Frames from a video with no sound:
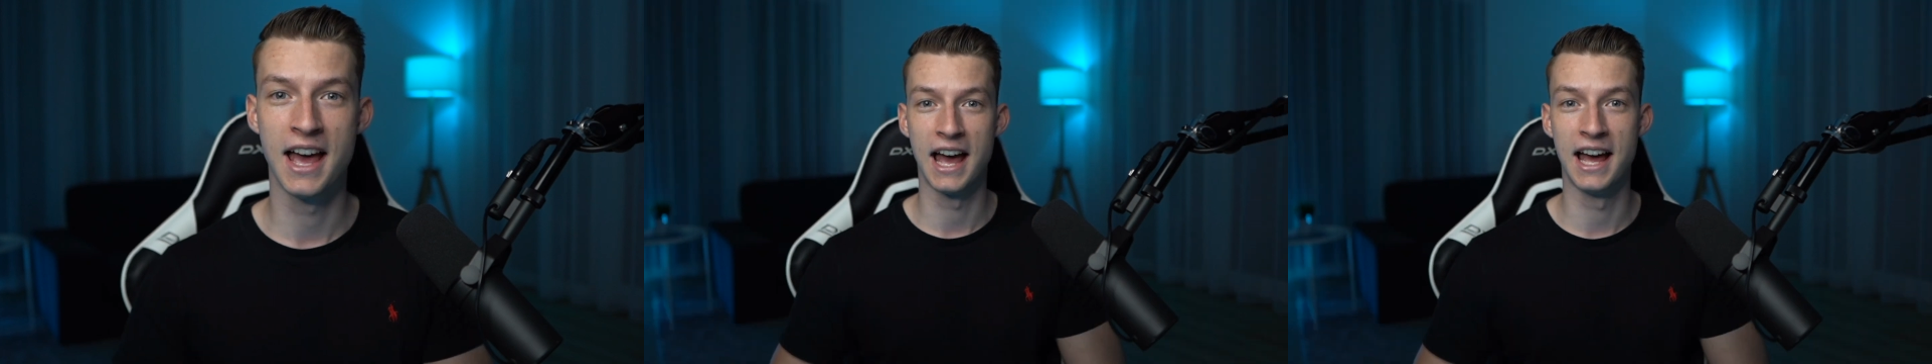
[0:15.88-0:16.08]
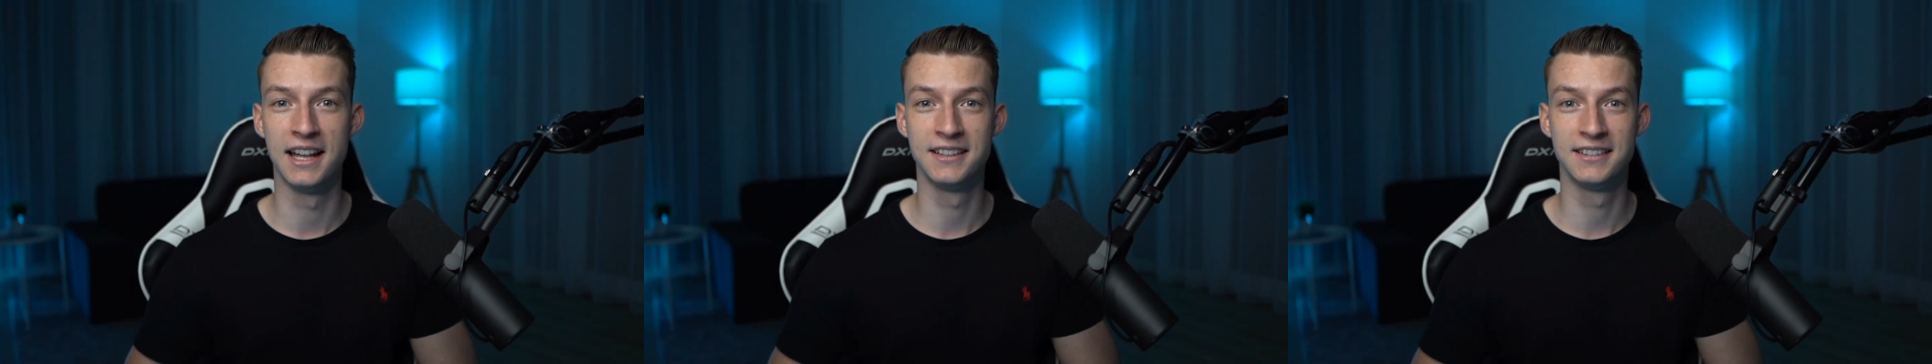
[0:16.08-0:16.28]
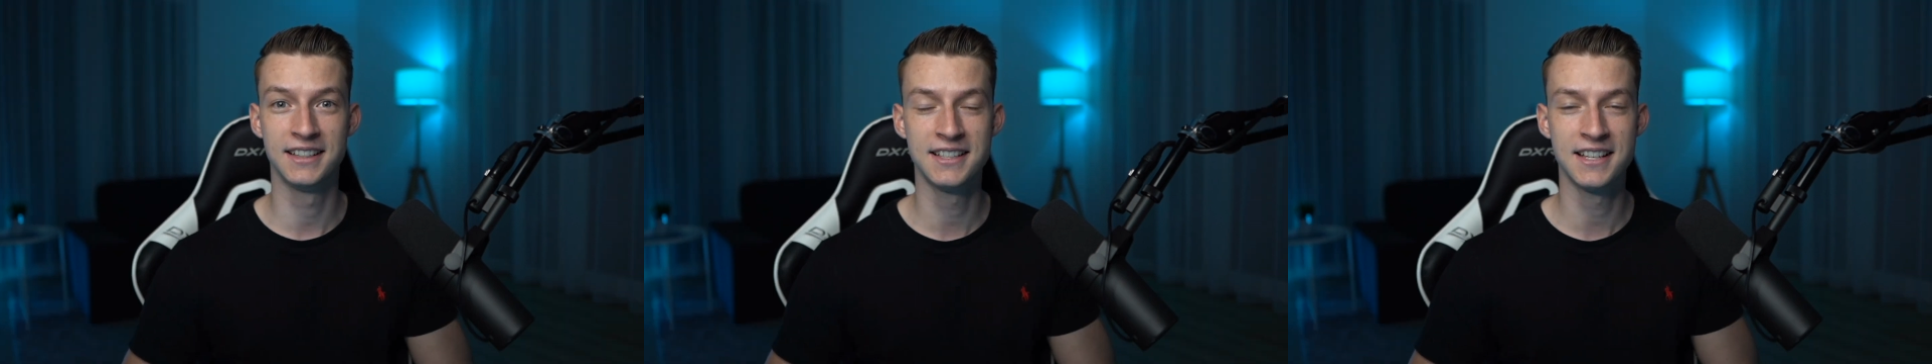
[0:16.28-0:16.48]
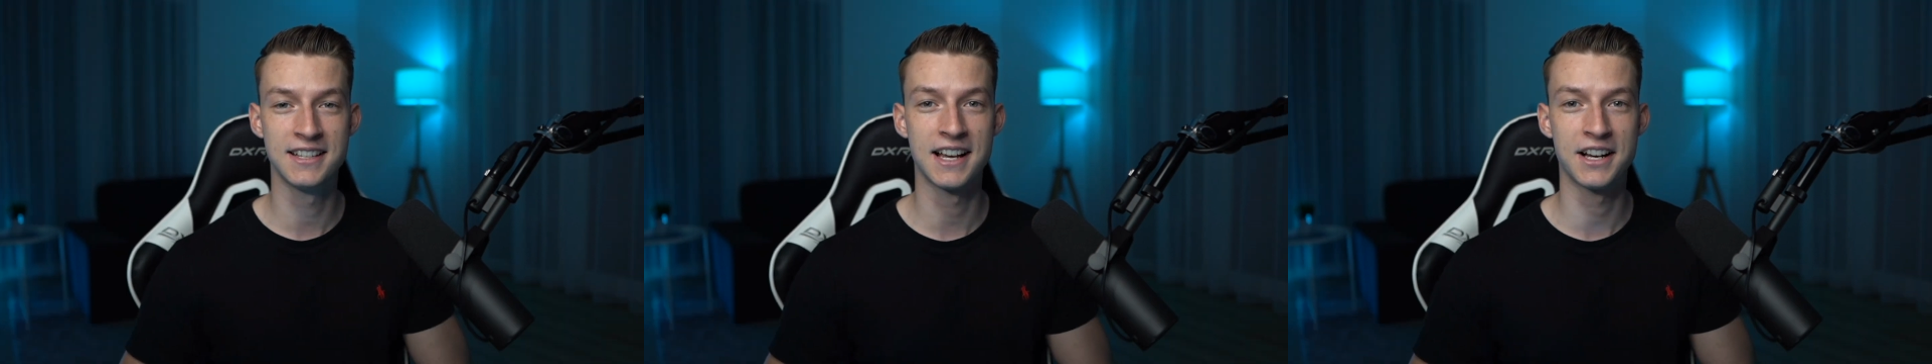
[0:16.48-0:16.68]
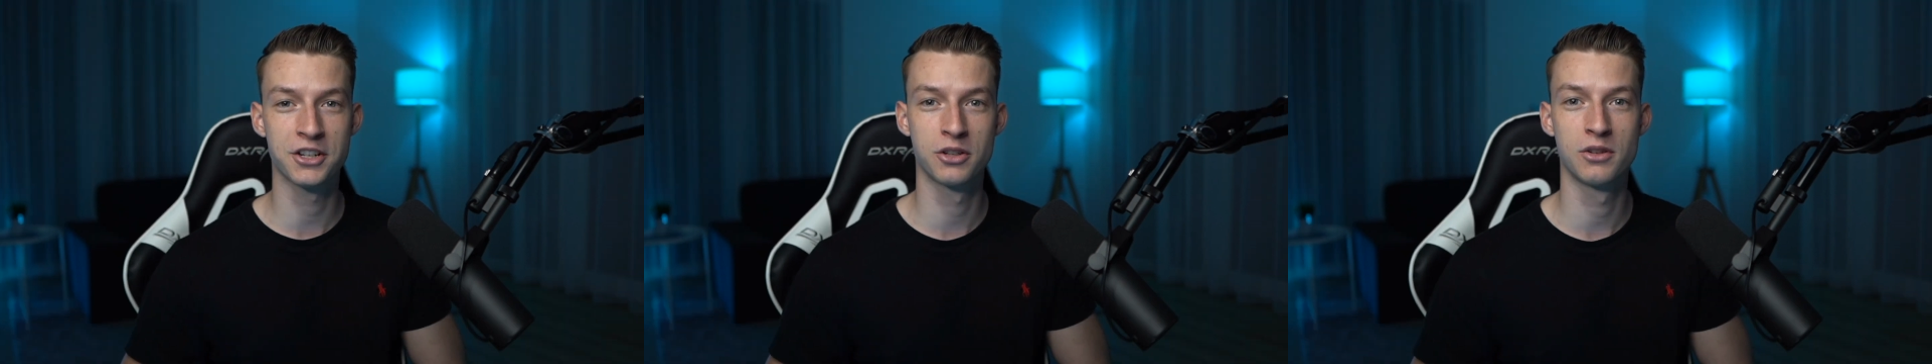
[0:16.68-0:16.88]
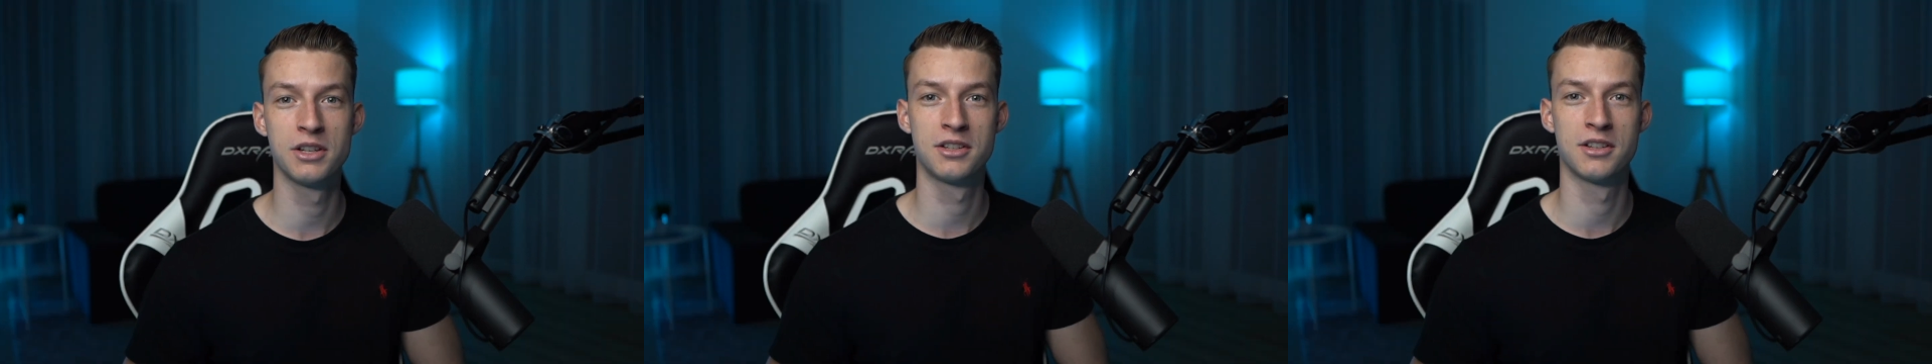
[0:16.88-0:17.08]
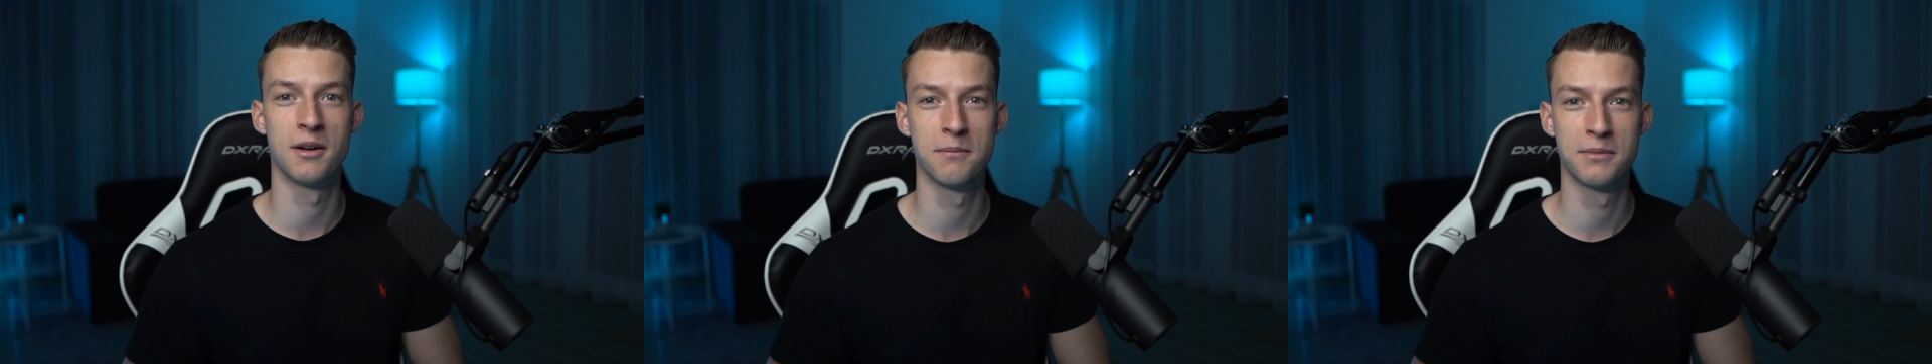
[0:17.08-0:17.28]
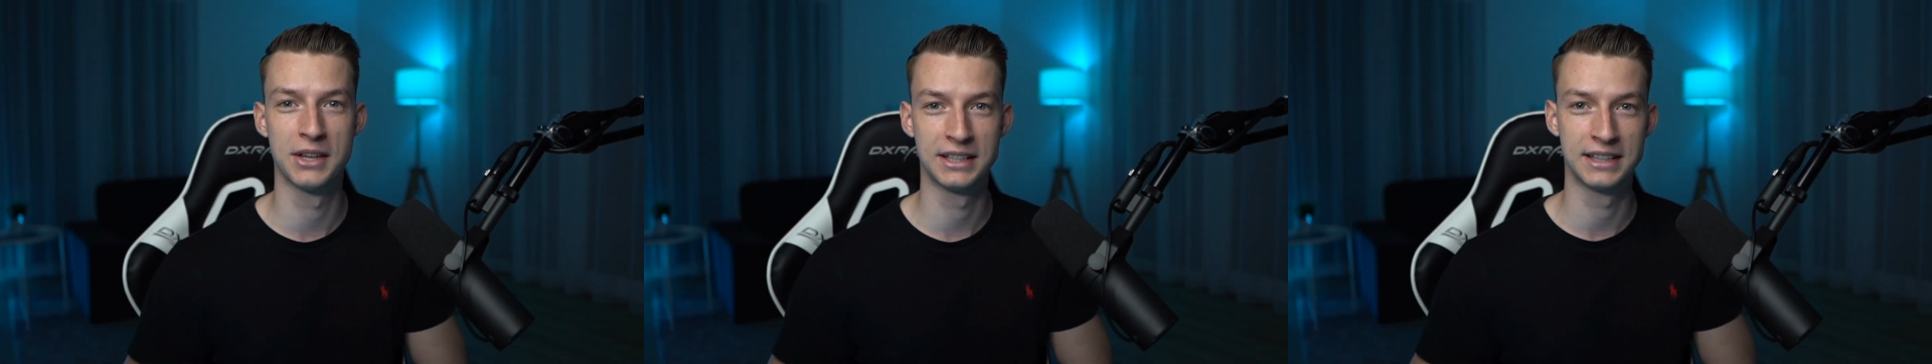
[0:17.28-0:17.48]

And this is actually something